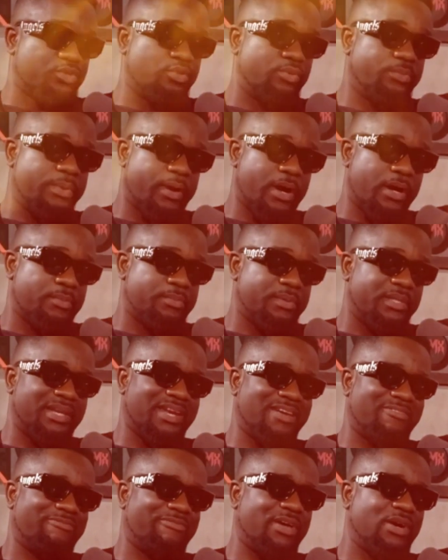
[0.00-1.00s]
Tupac, but
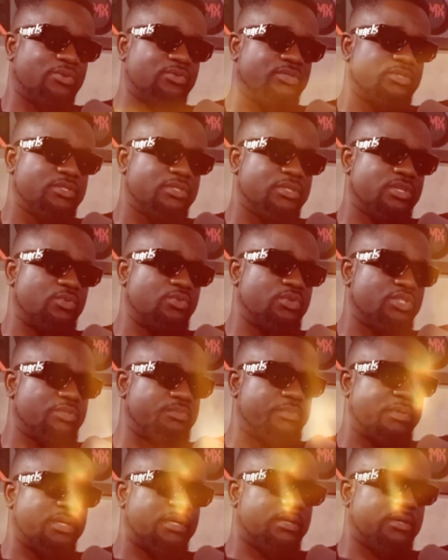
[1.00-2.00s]
then I felt he was
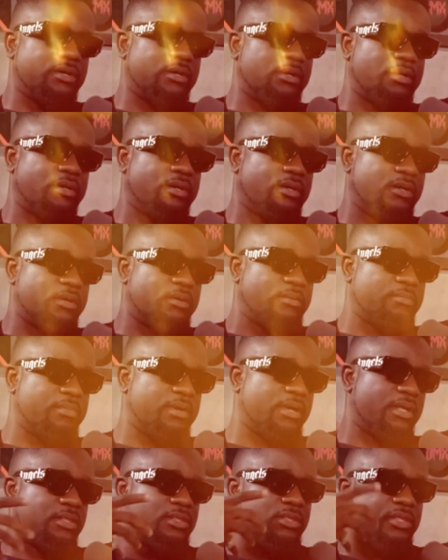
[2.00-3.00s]
speaking a
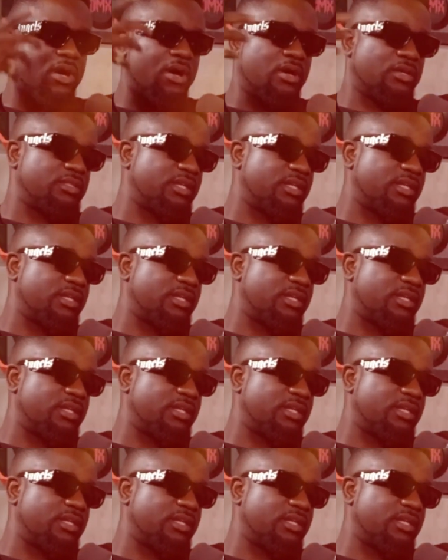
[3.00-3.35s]
tongue